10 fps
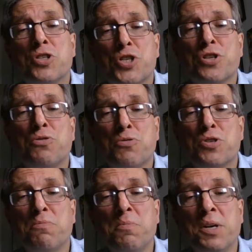has
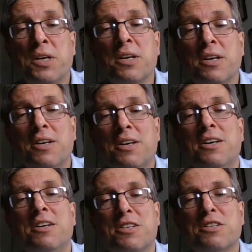chosen me
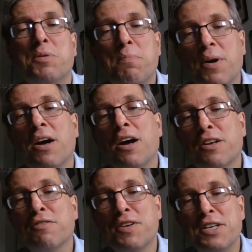to be
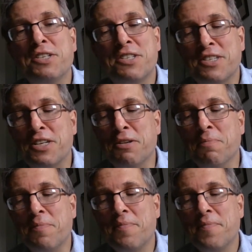part of His team.
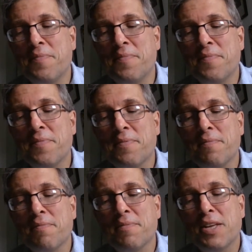
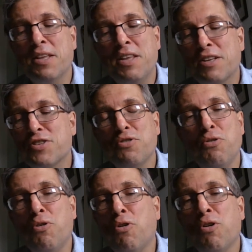And that's
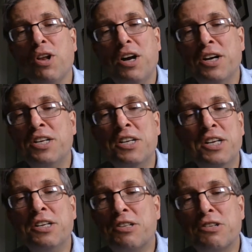all I
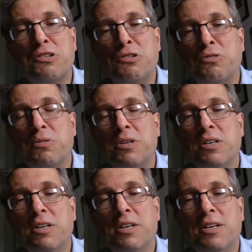need to know
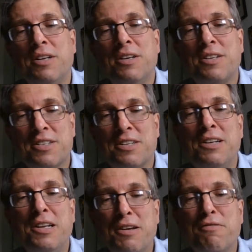to
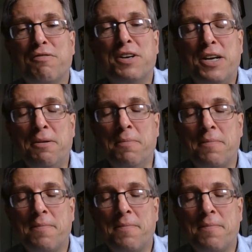live for Him.